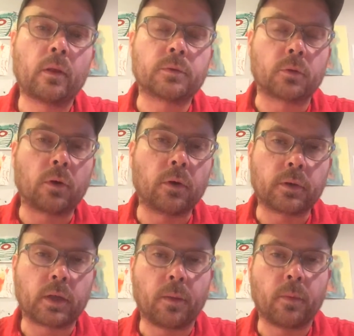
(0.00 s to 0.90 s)
So
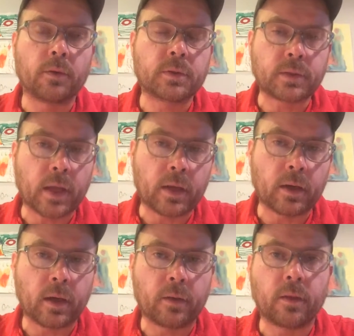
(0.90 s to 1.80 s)
currently, I'm
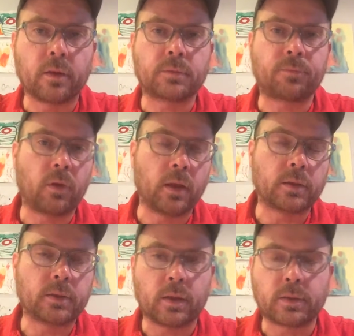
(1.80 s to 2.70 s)
understanding that
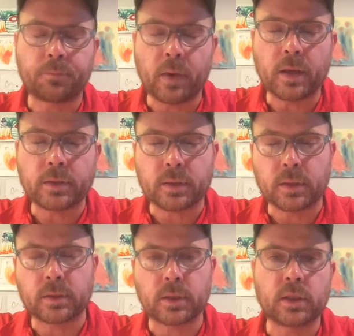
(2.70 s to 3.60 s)
its
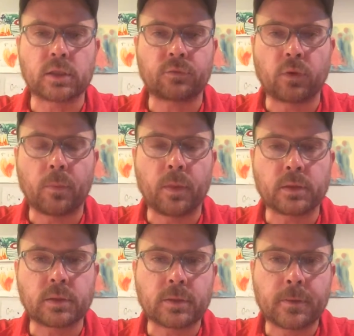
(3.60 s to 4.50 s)
basis is from
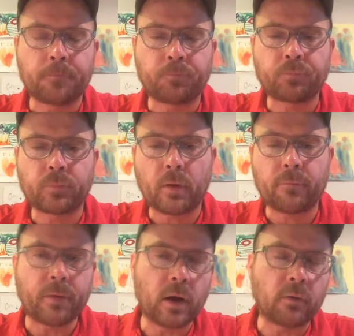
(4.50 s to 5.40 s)
this
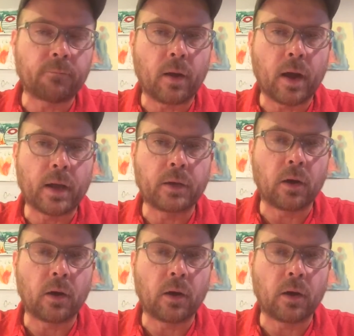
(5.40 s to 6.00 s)
fear of mine